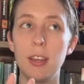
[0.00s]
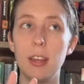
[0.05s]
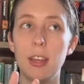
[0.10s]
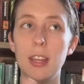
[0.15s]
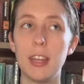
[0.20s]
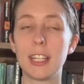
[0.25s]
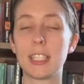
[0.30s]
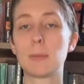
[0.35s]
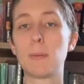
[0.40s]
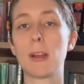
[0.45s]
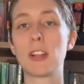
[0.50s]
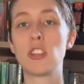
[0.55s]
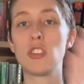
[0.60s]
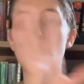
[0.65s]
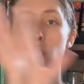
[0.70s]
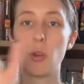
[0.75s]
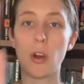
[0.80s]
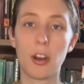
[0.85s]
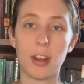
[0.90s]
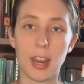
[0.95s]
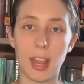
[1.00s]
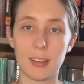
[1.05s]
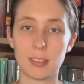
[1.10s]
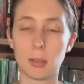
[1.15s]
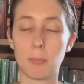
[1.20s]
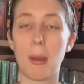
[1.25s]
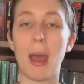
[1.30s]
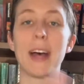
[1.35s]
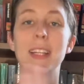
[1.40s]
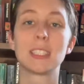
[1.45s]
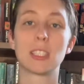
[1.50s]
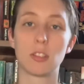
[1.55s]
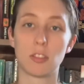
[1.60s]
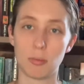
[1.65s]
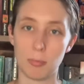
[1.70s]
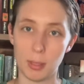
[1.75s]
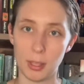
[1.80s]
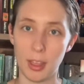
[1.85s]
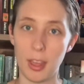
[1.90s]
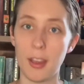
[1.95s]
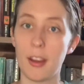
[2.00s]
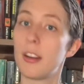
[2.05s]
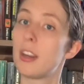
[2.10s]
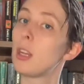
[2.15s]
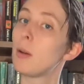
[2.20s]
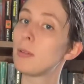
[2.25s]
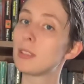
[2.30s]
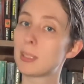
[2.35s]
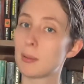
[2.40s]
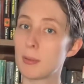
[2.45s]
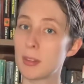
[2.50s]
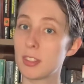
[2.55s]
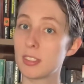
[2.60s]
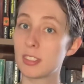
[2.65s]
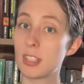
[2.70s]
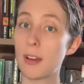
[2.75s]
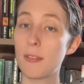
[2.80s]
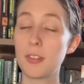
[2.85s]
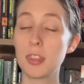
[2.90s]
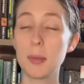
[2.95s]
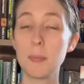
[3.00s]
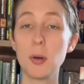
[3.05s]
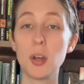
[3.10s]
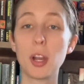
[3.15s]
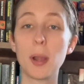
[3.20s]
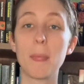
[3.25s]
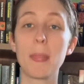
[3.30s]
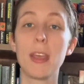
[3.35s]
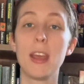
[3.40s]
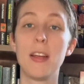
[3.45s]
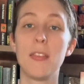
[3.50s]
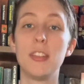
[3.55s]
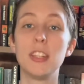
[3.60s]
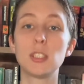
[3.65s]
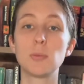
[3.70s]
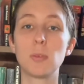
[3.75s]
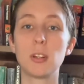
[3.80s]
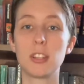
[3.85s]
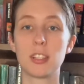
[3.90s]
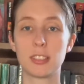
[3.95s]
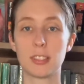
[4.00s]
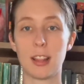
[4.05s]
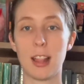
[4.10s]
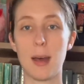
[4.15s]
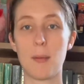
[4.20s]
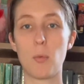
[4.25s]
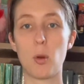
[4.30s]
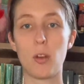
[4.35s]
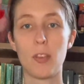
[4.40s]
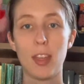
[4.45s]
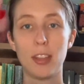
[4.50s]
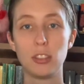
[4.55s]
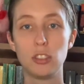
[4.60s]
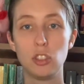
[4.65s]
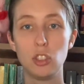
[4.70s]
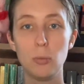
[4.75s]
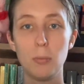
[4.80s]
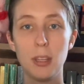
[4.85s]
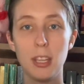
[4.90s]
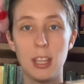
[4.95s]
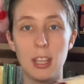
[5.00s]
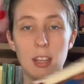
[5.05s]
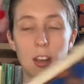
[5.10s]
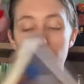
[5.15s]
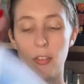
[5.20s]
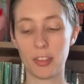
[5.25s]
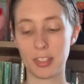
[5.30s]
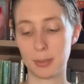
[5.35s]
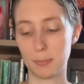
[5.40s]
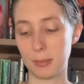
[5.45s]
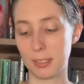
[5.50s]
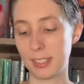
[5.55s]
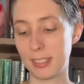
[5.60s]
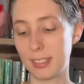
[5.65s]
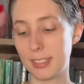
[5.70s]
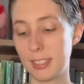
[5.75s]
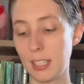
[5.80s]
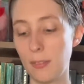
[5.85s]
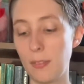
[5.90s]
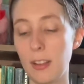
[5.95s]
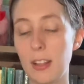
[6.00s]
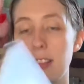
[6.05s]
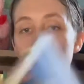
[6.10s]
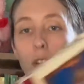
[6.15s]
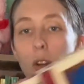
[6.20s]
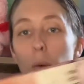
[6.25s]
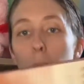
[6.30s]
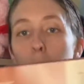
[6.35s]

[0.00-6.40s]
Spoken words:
it expected you to already have some passing familiarity with some of the stuff in the book. This one does a lot more of that zooming in on the specific little